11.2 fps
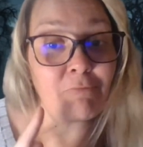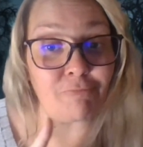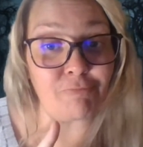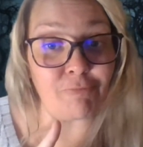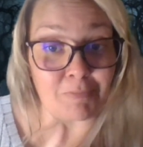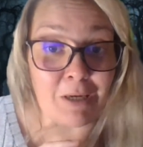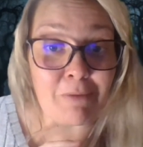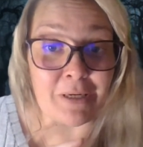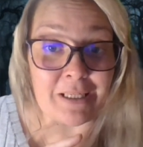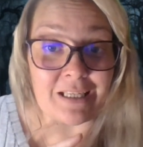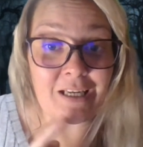from
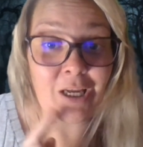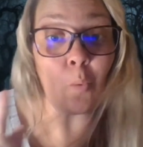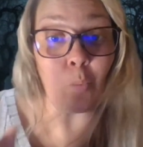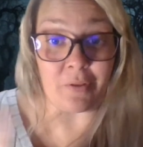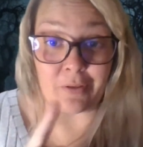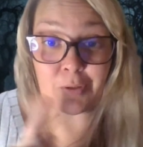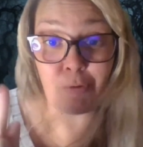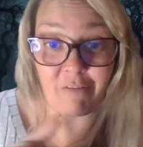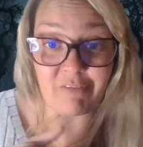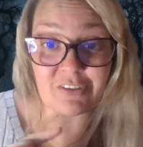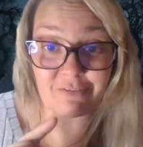somebody within the
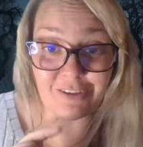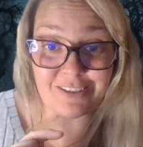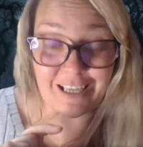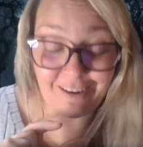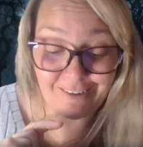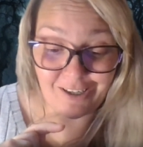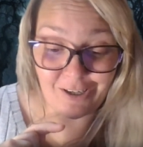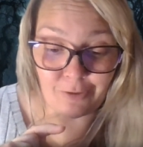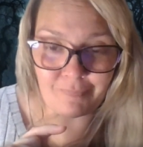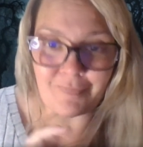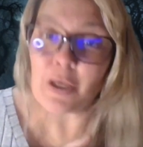province of Ontario